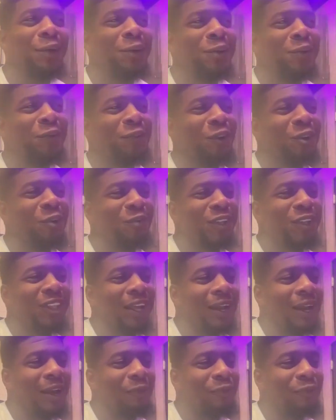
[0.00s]
You feel me?
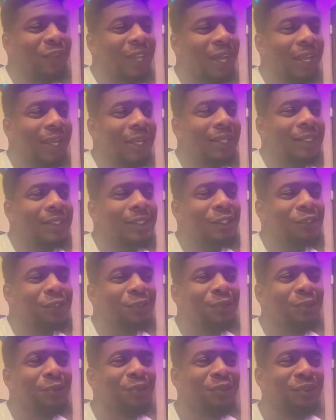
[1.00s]
Like I feel like it's the truth.